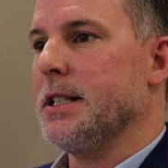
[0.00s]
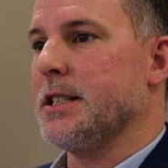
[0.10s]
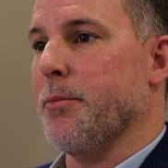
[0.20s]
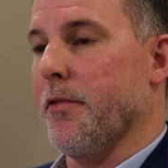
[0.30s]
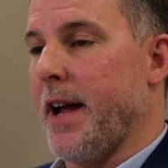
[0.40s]

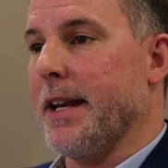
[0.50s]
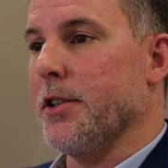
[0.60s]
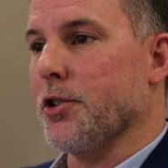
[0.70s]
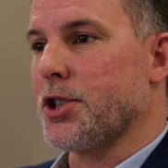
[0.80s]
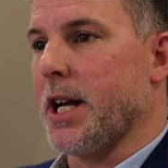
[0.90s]
to
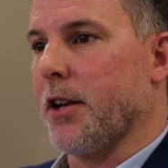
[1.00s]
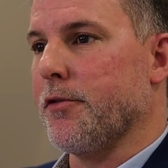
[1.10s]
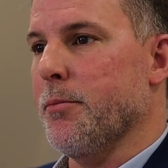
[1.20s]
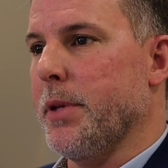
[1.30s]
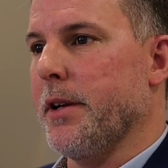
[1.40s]
prevent your child
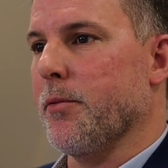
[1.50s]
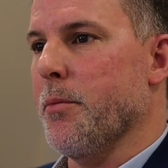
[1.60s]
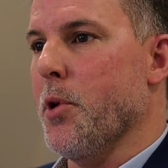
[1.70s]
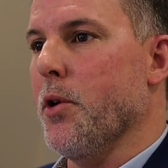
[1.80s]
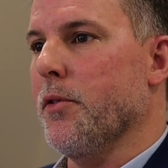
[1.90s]
from being
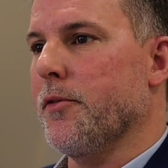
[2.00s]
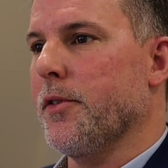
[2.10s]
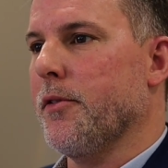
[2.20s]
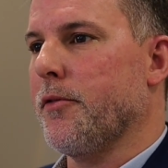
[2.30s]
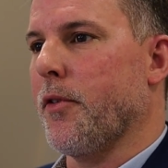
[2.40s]
removed
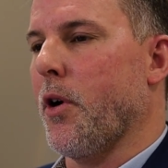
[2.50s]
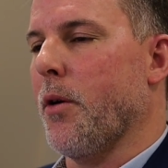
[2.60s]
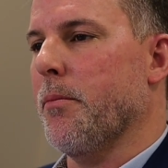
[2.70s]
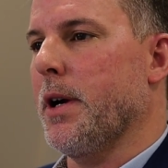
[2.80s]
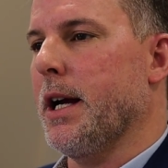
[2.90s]

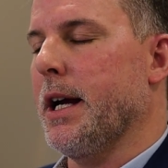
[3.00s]
from